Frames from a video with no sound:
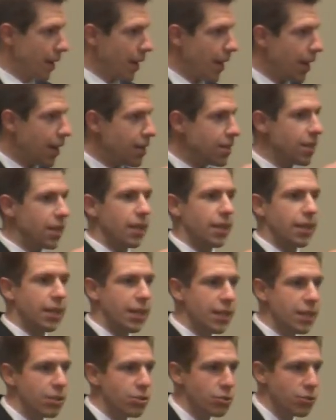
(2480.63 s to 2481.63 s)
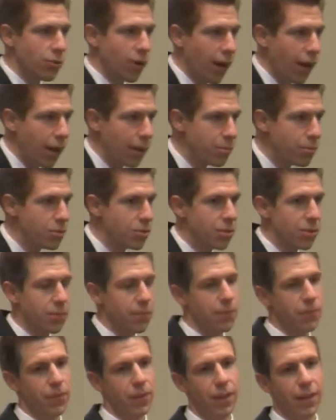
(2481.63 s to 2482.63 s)
And he describes,
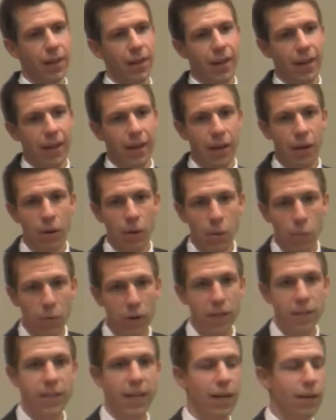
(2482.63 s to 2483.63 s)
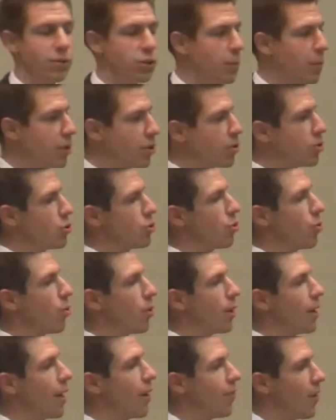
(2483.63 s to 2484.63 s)
when he tells about the
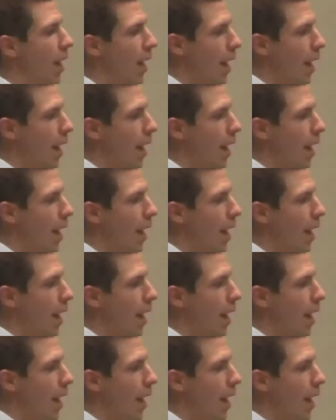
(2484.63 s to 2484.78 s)
story of